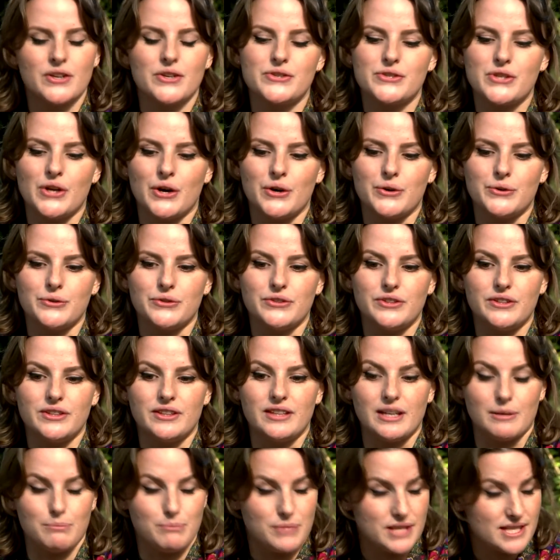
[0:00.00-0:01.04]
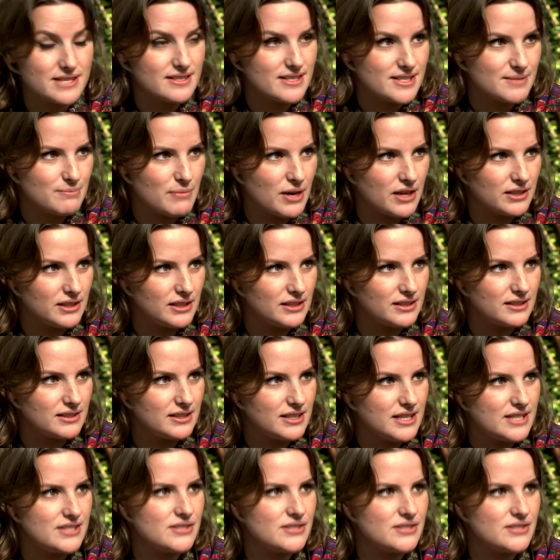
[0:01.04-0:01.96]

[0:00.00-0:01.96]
So their business model